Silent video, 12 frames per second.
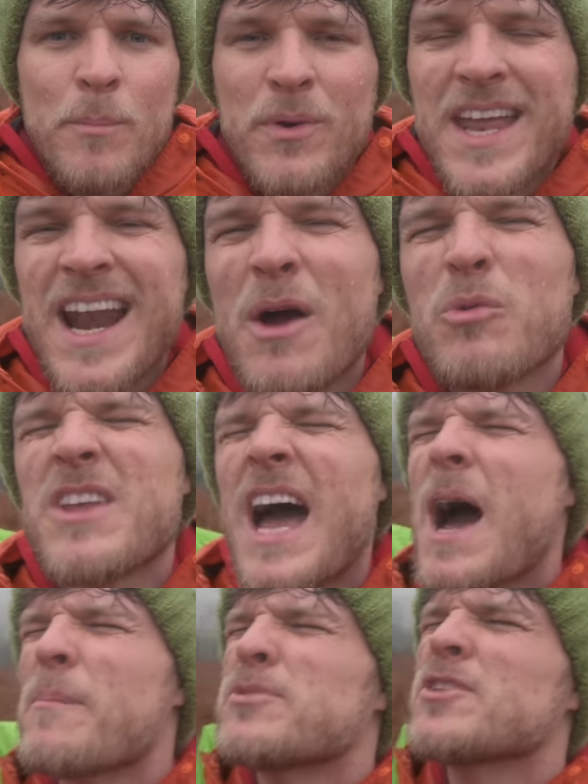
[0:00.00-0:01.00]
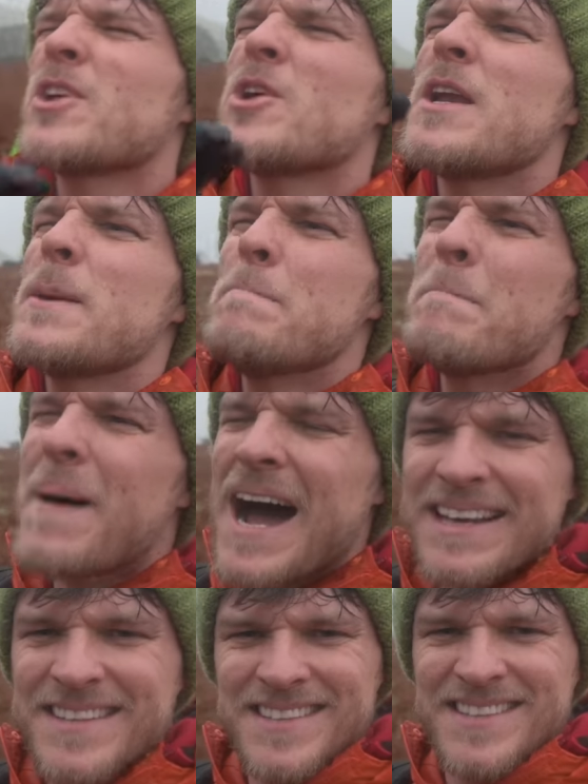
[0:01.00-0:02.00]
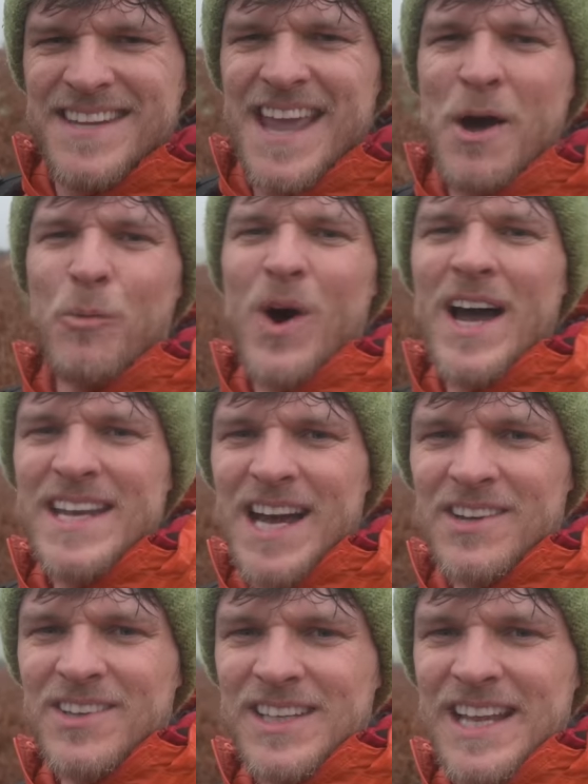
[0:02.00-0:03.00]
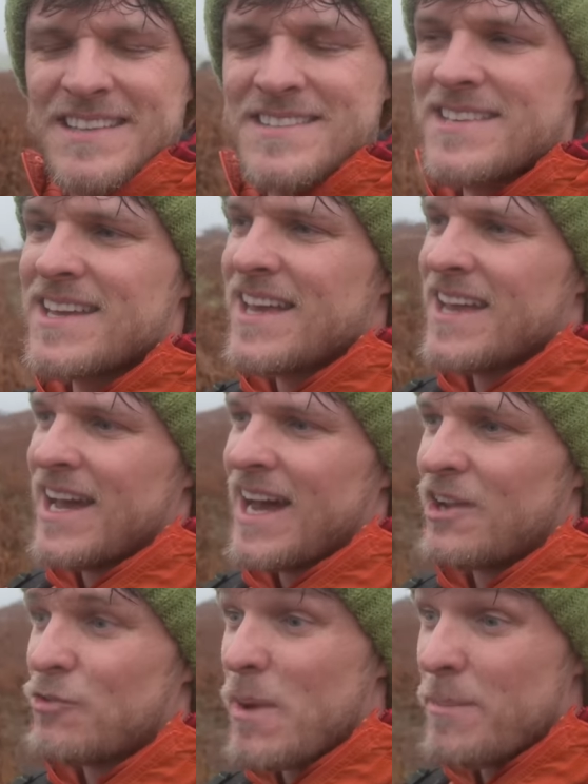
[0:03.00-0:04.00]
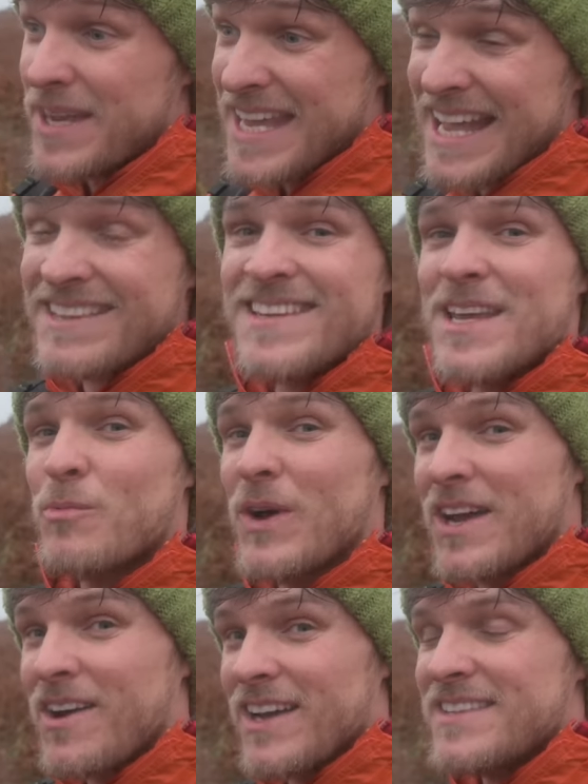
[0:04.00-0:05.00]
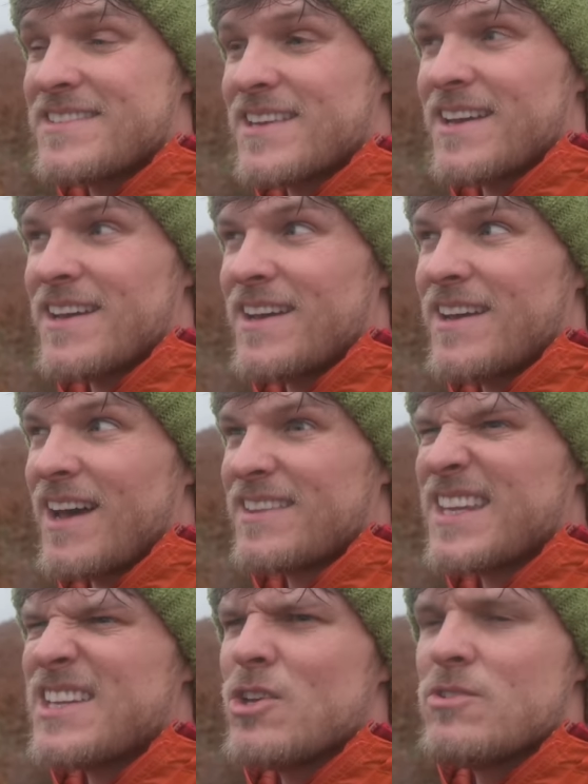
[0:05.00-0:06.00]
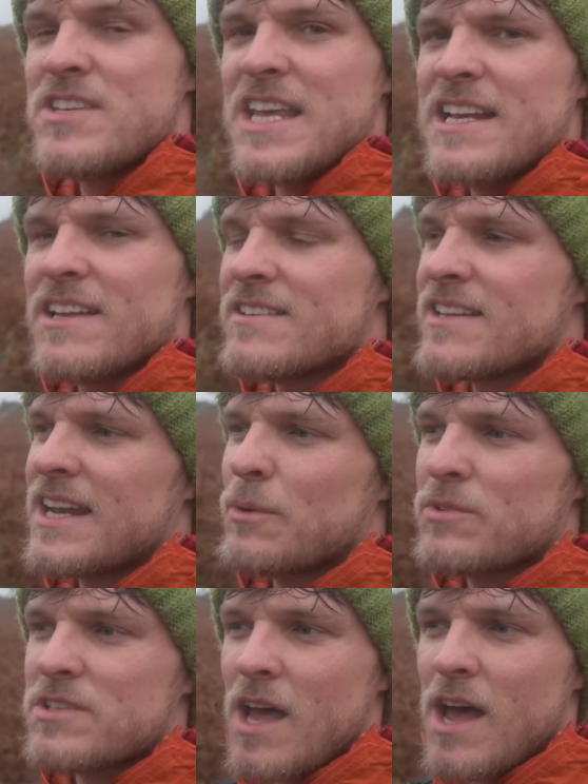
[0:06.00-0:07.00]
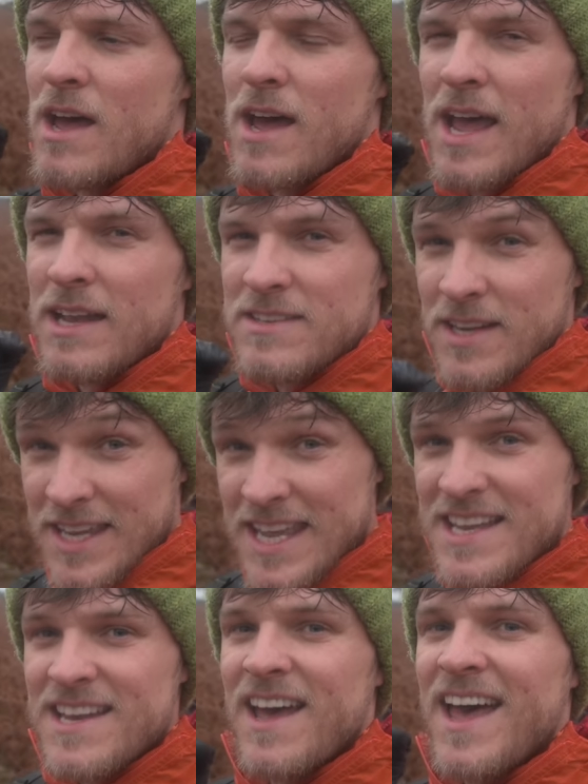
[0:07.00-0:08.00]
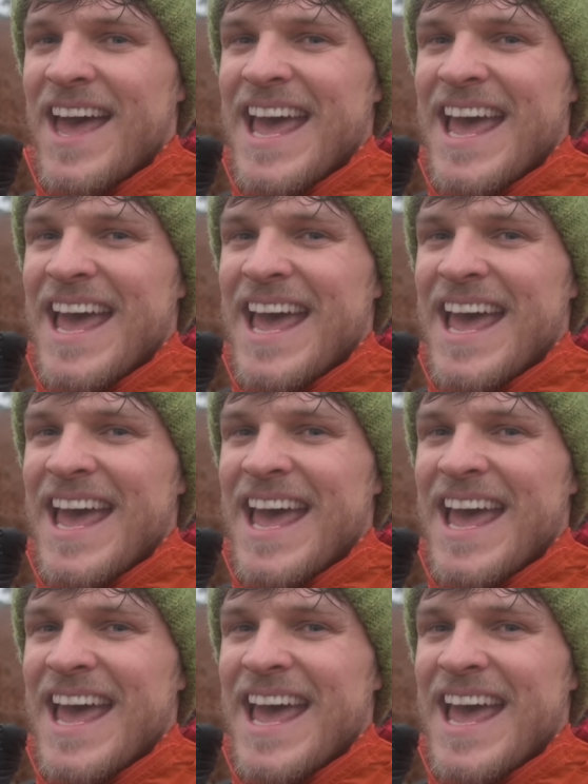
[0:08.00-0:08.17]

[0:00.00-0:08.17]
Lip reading: But then I was absolutely mad to get a wide-angle lens. And I remember getting it when I got into, I think, New Zealand, and it was a Takina